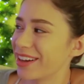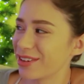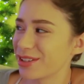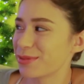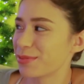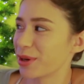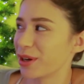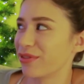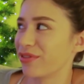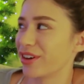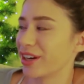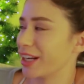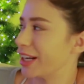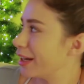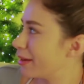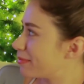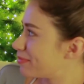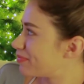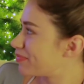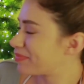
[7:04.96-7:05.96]
That was pretty
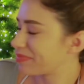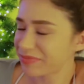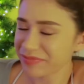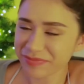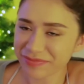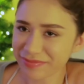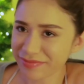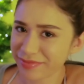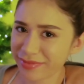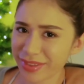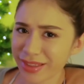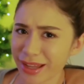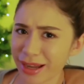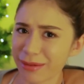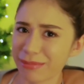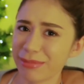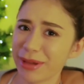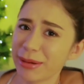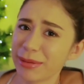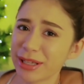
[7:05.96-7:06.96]
funny.
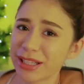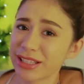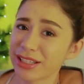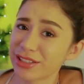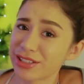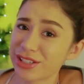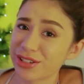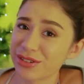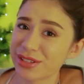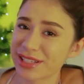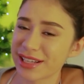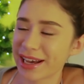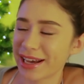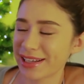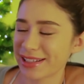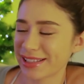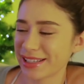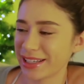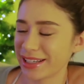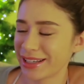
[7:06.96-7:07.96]
Maybe a little too
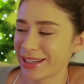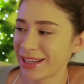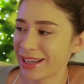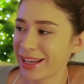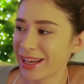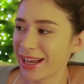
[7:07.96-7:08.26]
sassy.